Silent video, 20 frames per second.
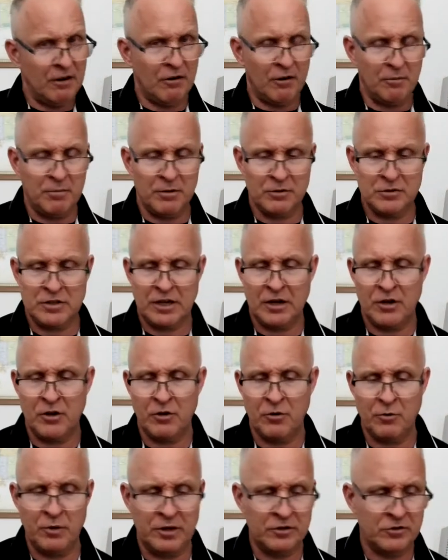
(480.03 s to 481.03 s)
variables that
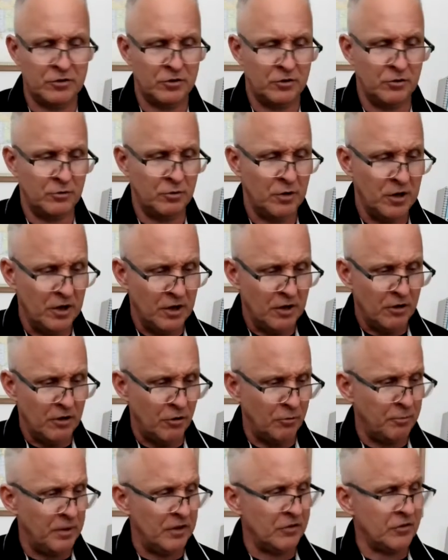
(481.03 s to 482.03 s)
go into
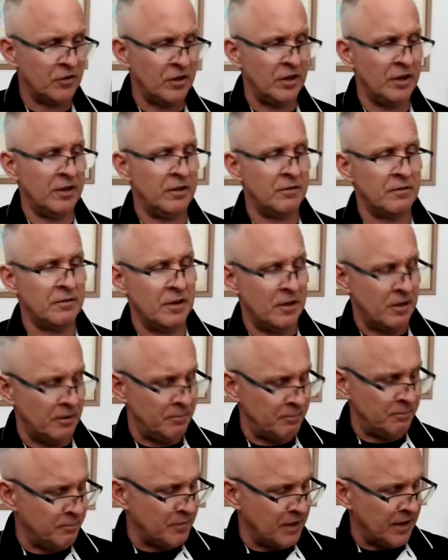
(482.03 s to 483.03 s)
obesity,
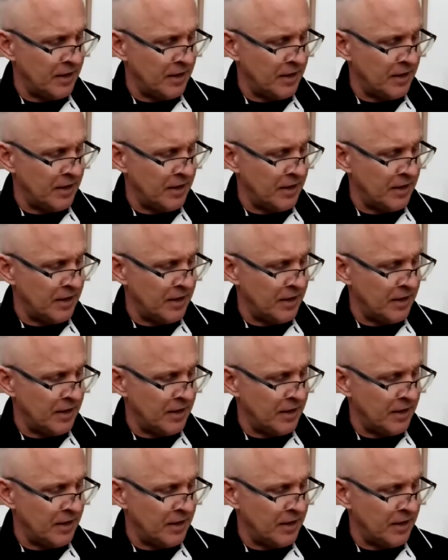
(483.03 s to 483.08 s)
um,